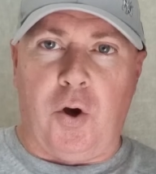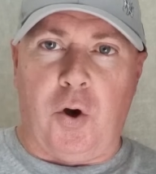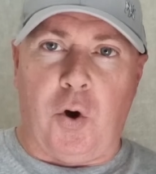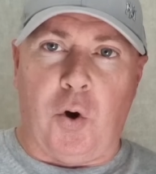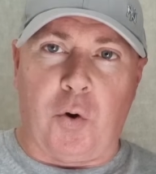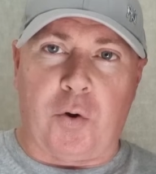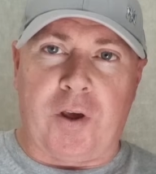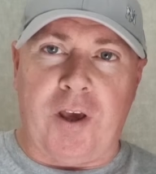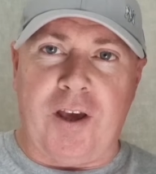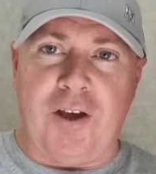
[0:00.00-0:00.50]

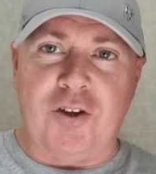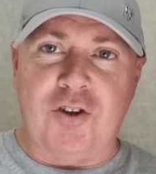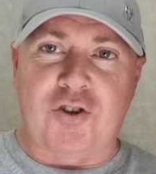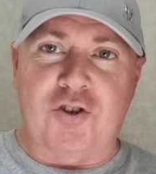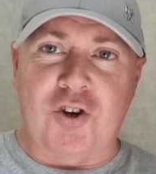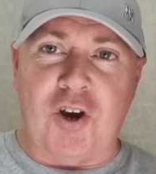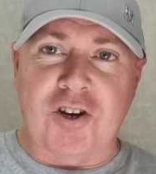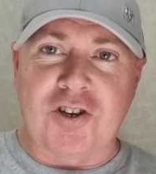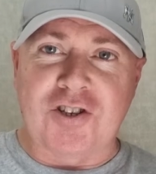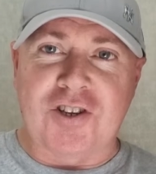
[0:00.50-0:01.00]
Okay,
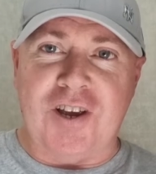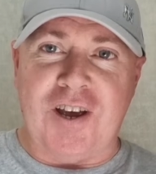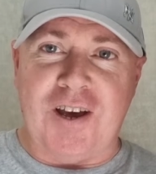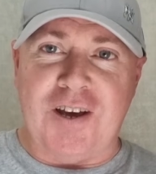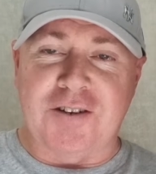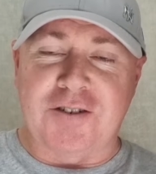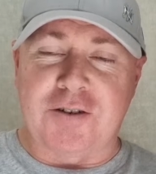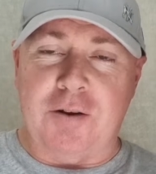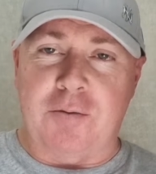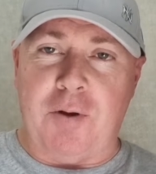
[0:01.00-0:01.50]
just
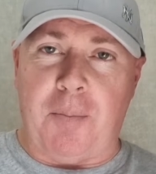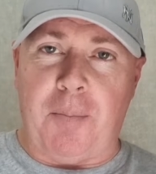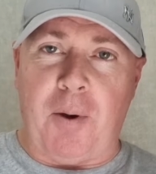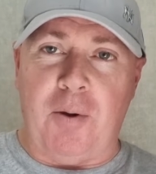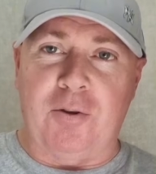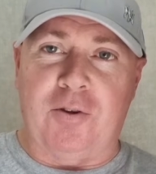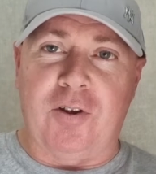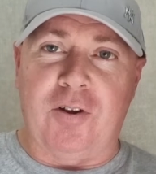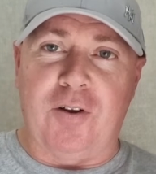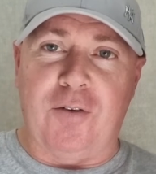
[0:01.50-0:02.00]
as I'm
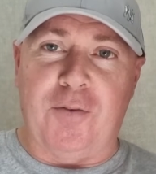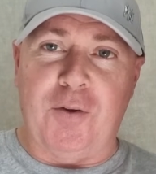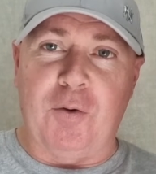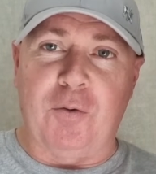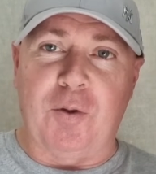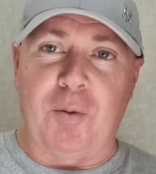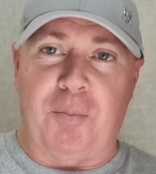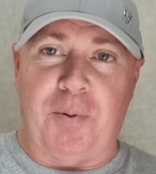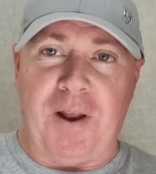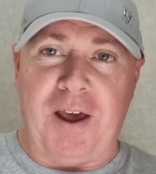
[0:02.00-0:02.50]
about to reveal
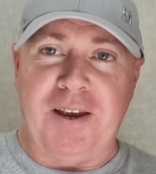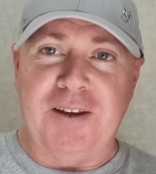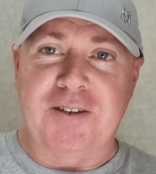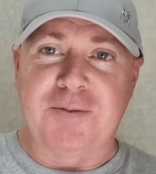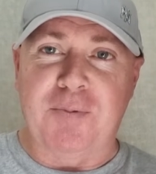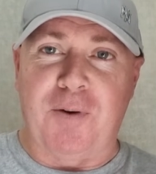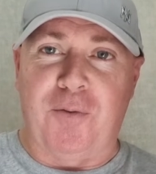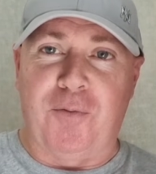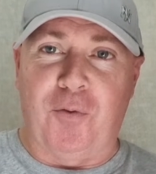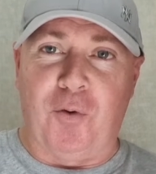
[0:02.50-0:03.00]
the
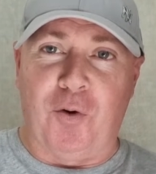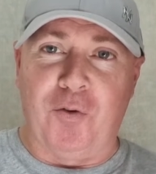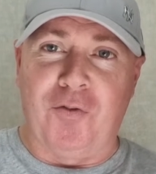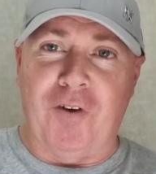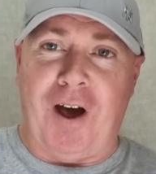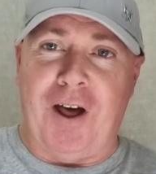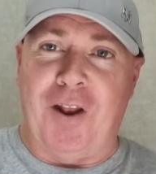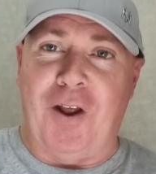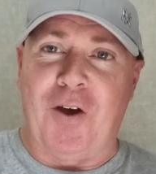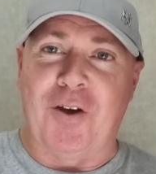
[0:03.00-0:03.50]
price, my phone
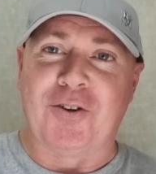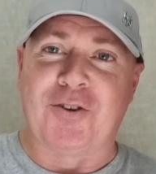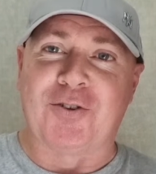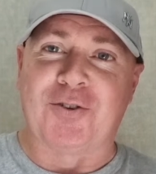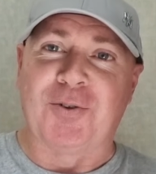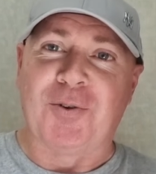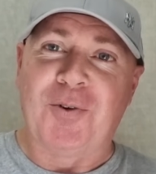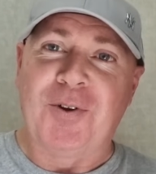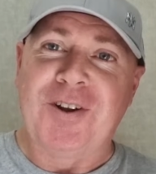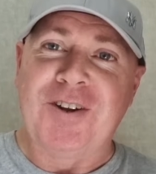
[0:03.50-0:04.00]
ran out of
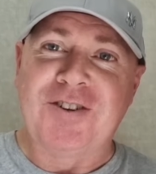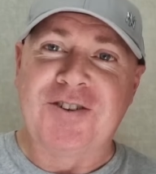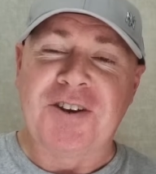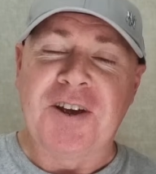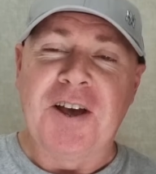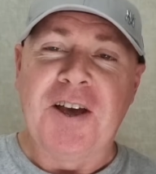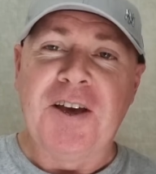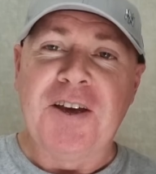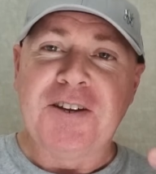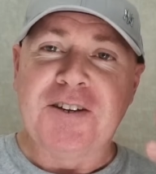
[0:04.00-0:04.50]
storage,
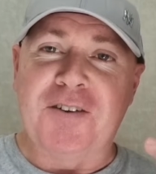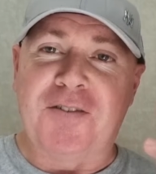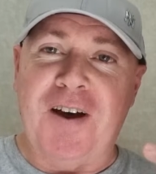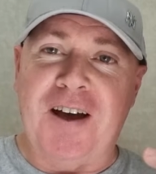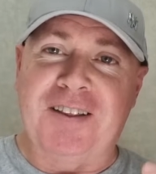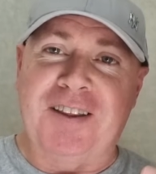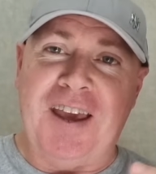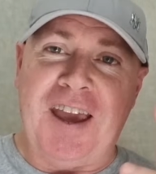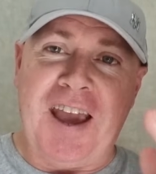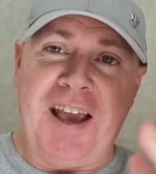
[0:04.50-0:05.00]
so I've
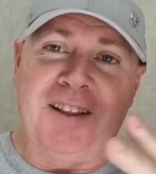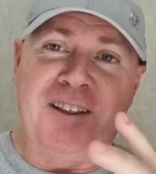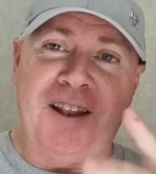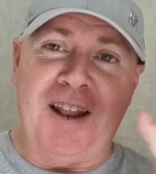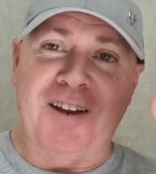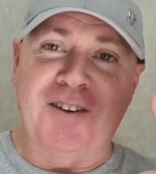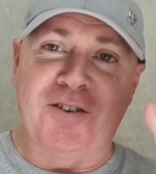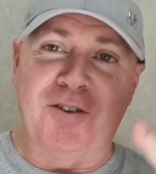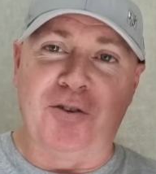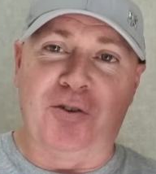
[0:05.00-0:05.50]
had to edit
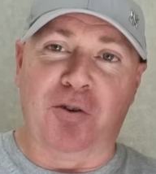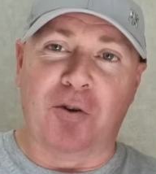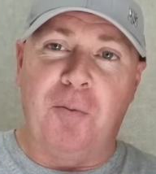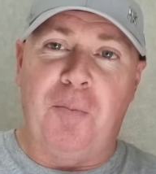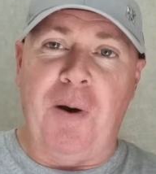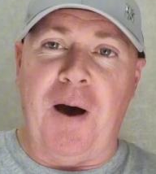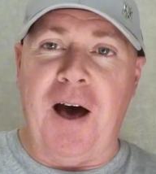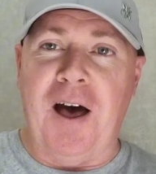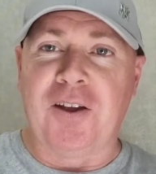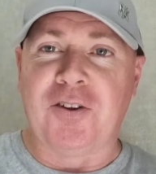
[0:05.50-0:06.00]
this in 2
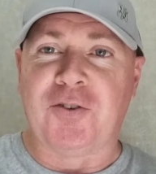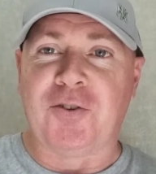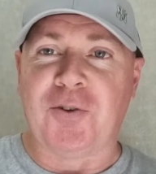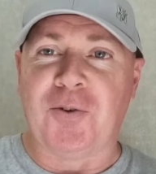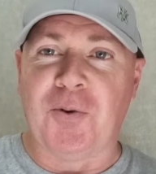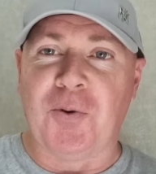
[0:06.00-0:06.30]
parts.